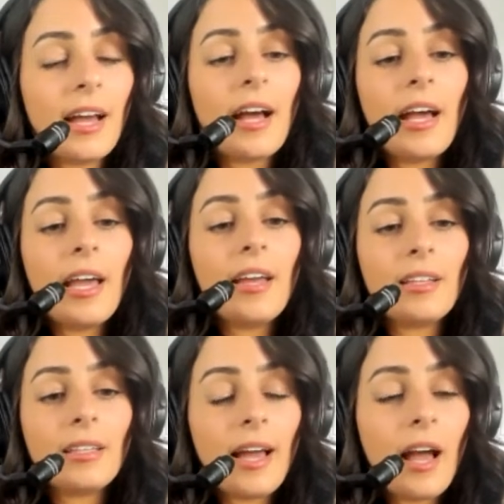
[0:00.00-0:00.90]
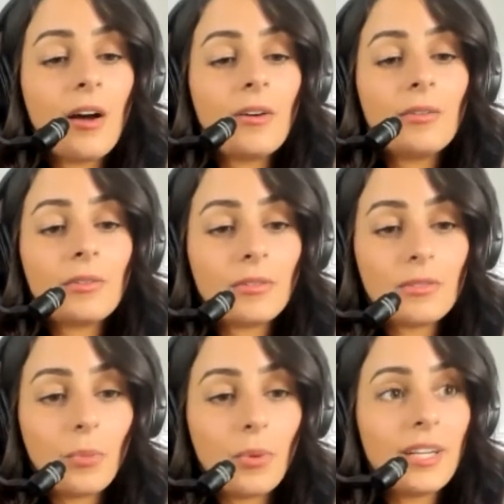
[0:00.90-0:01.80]
I allow
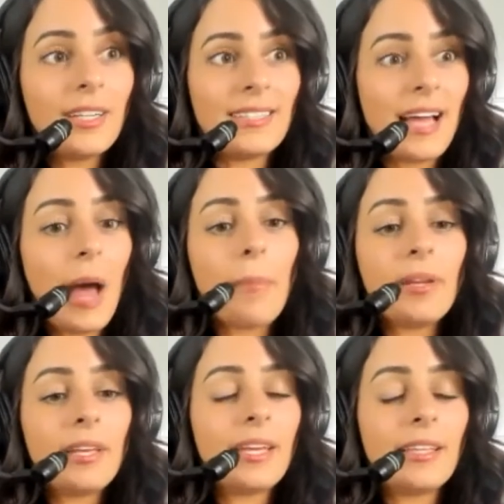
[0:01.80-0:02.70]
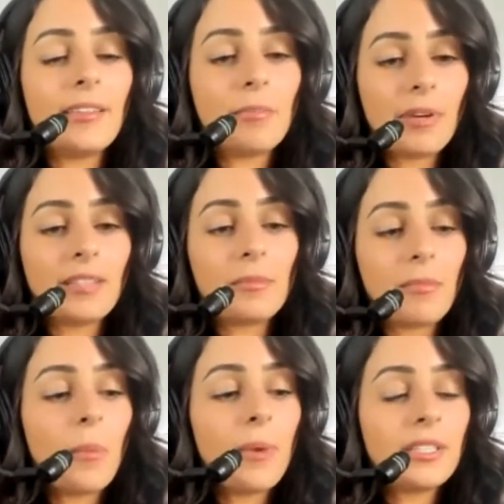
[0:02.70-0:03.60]
what is happening in the present
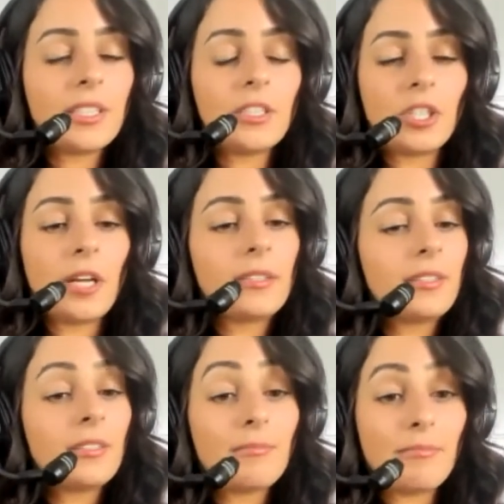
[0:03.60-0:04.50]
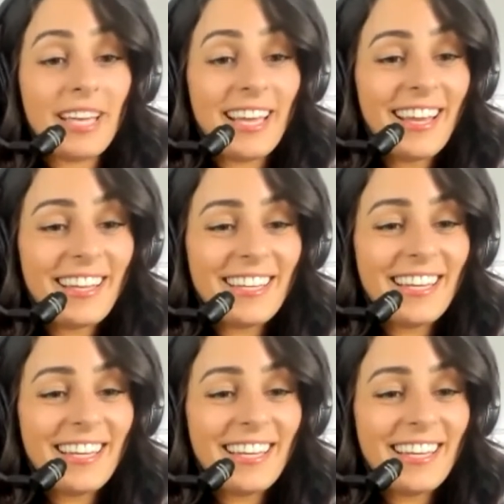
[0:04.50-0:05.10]
moment to just be?